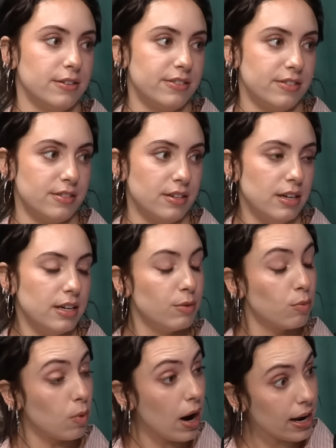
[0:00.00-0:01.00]
girls.
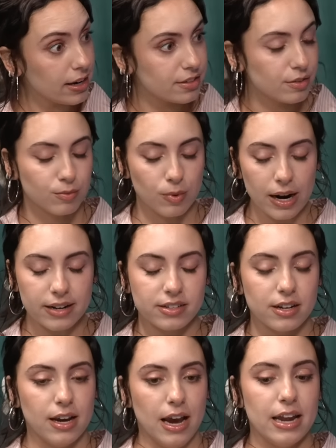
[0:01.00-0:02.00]
Yeah. Right, right.
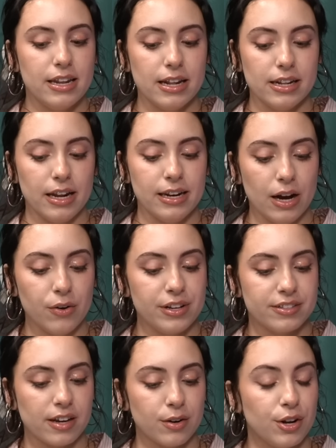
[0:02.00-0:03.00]
And and now
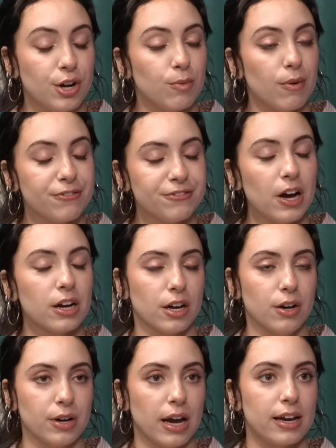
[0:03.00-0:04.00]
he said, Well, fuck,
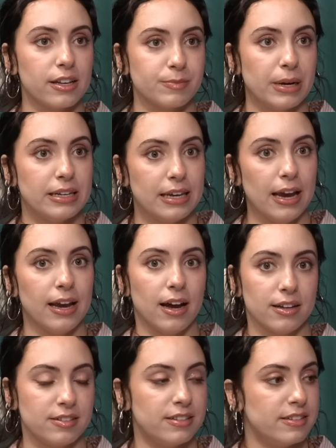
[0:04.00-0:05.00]
okay, I guess my gay
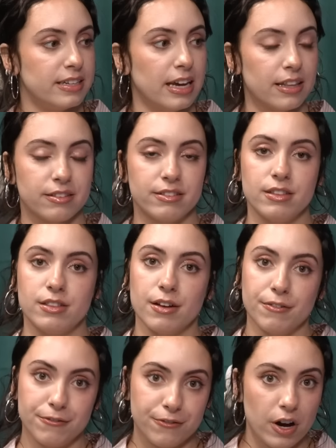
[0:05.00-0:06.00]
ass needs to get the
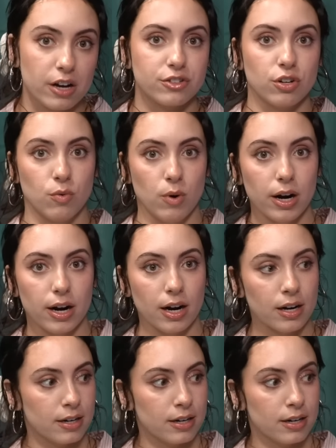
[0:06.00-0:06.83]
fuck to work.